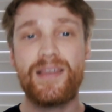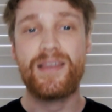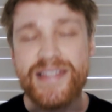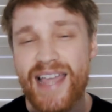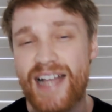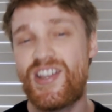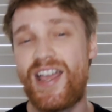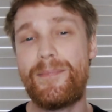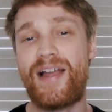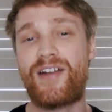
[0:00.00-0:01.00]
The tech
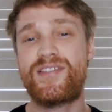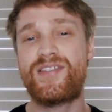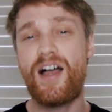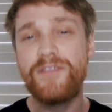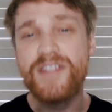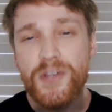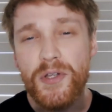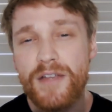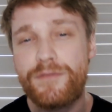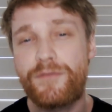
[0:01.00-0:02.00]
giant Microsoft is
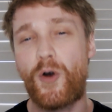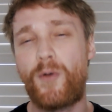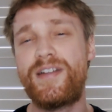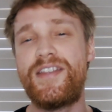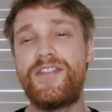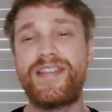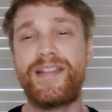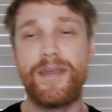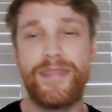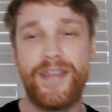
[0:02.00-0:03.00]
looking forward to using
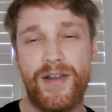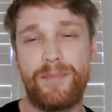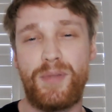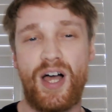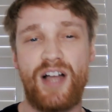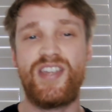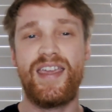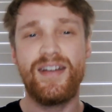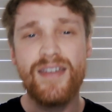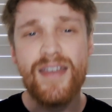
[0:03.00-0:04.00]
the Ethereum
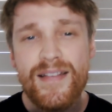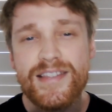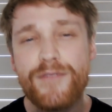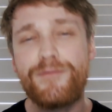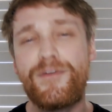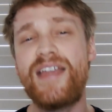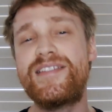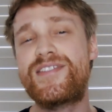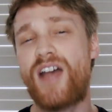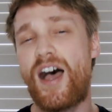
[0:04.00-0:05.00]
blockchain to fight
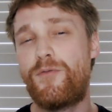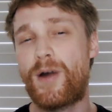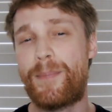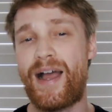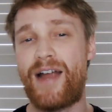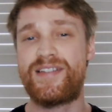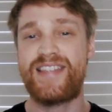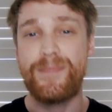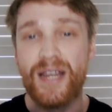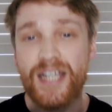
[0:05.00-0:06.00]
software
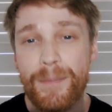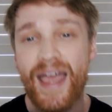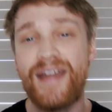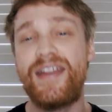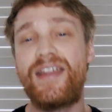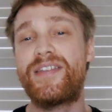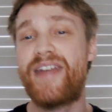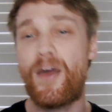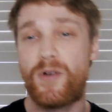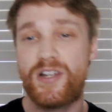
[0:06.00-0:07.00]
piracy by depending on the
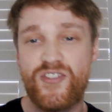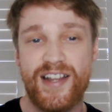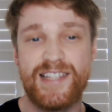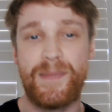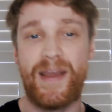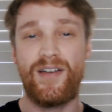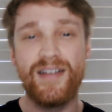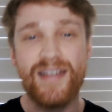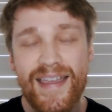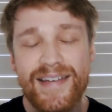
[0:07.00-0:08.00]
network's
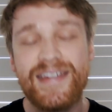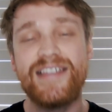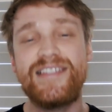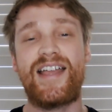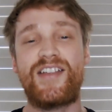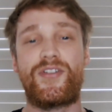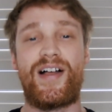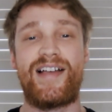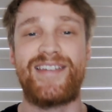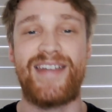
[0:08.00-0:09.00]
transparent and
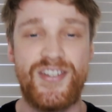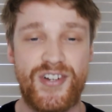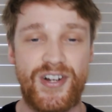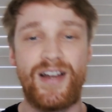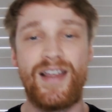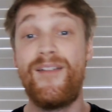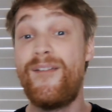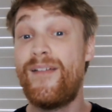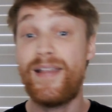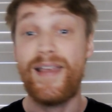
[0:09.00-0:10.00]
decentralized nature.
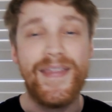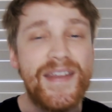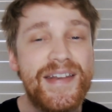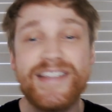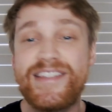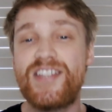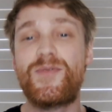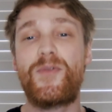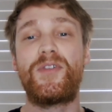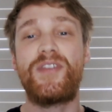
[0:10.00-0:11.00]
And the details
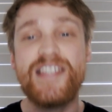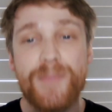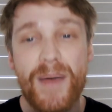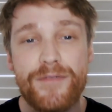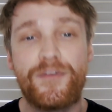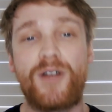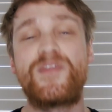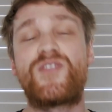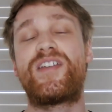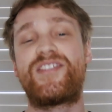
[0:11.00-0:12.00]
were released by the
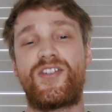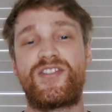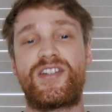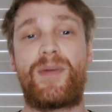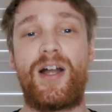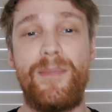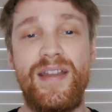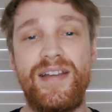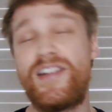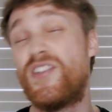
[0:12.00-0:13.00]
firm's research
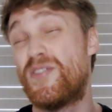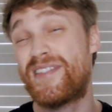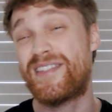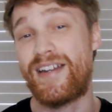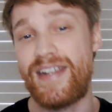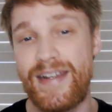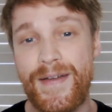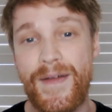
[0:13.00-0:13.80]
department in a new study.